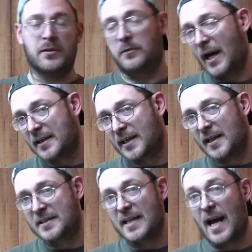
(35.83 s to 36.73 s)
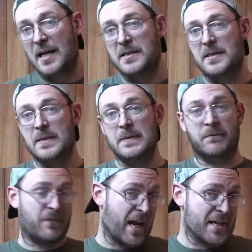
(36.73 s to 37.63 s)
Granted, it's not
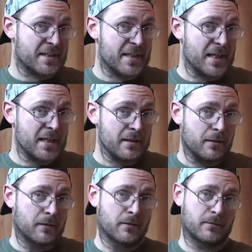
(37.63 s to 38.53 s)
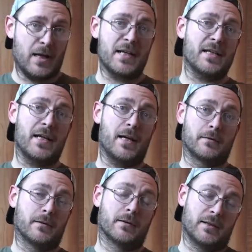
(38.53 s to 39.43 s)
fancy. Granted,
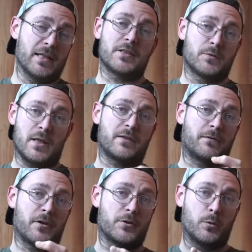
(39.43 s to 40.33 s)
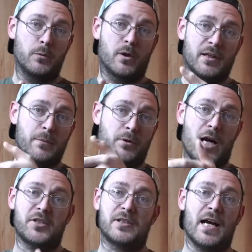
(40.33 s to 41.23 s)
this is what the first woodworking
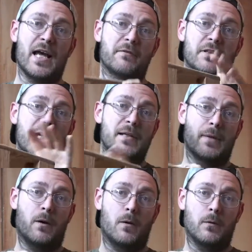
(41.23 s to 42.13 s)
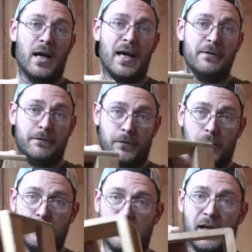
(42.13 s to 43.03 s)
project I ever did in my whole life
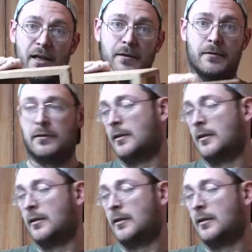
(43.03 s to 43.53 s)
looked like.